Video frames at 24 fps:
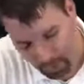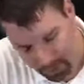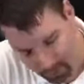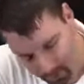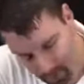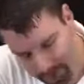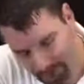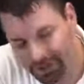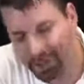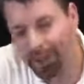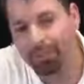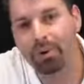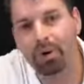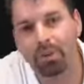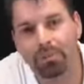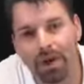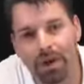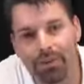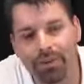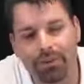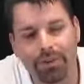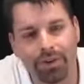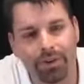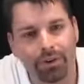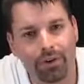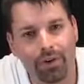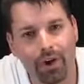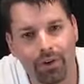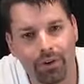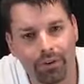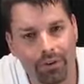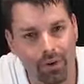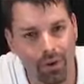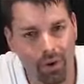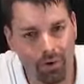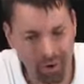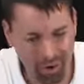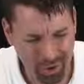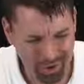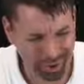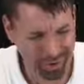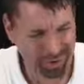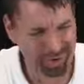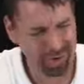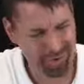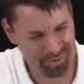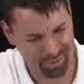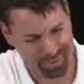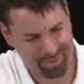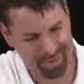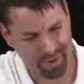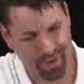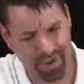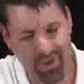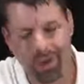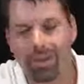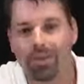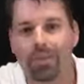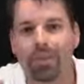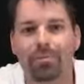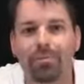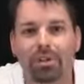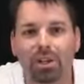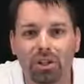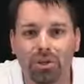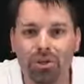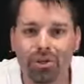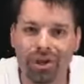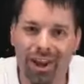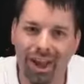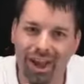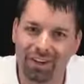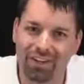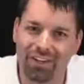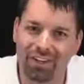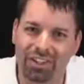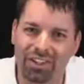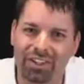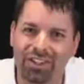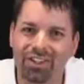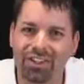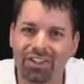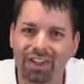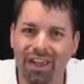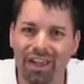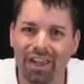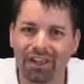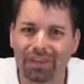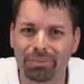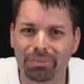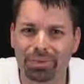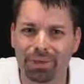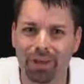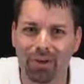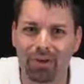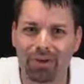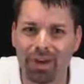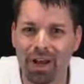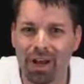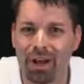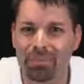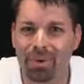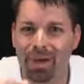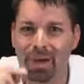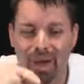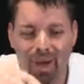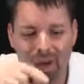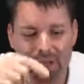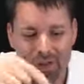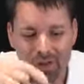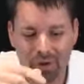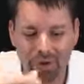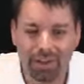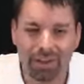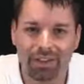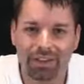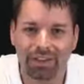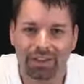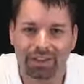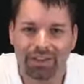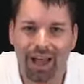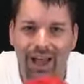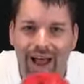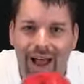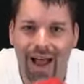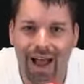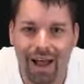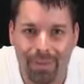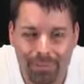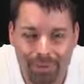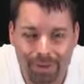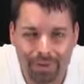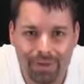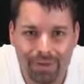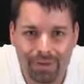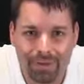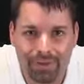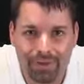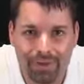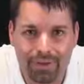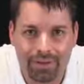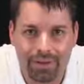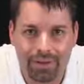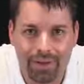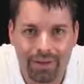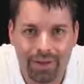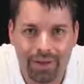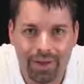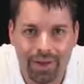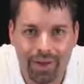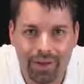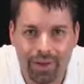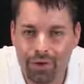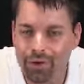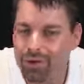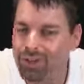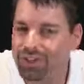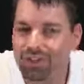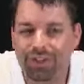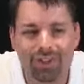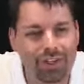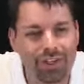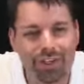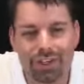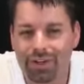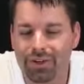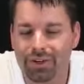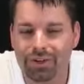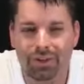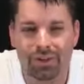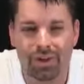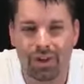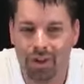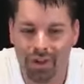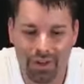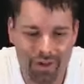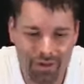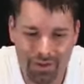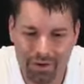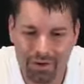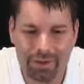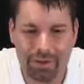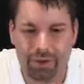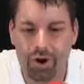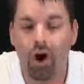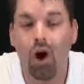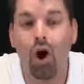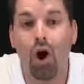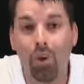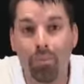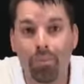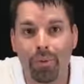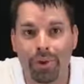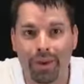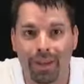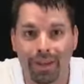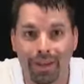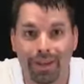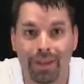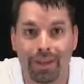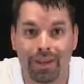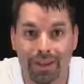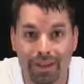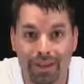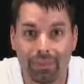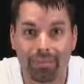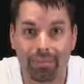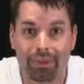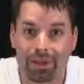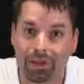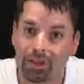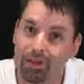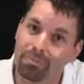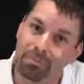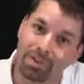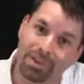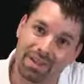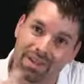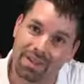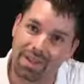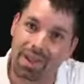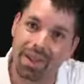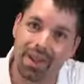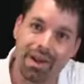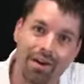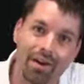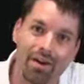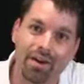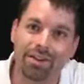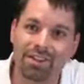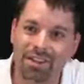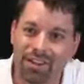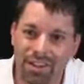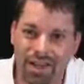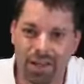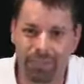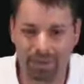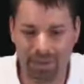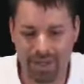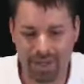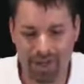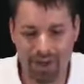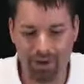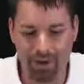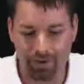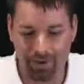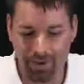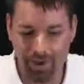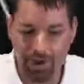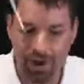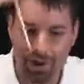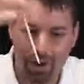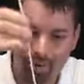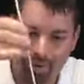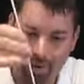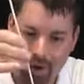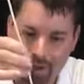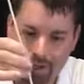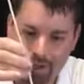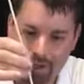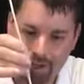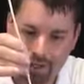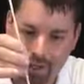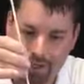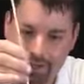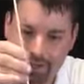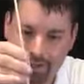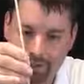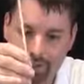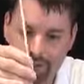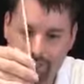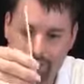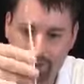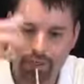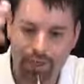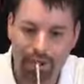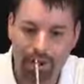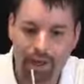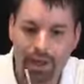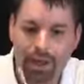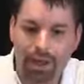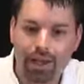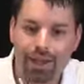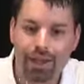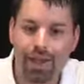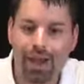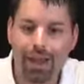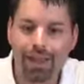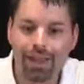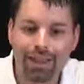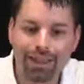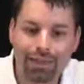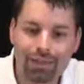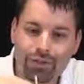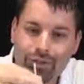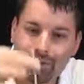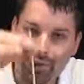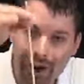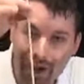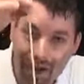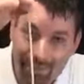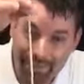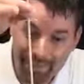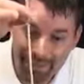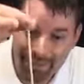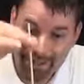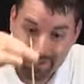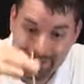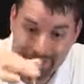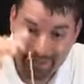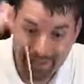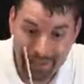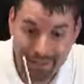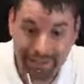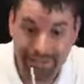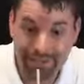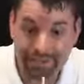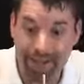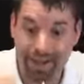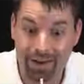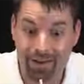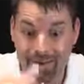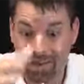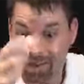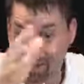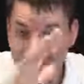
Once I put my finger over the hole, the balloon actually stays blown up. Look at the top. You can see there's an opening in the balloon, but the air isn't coming out. Watch this. I can drop my stick down.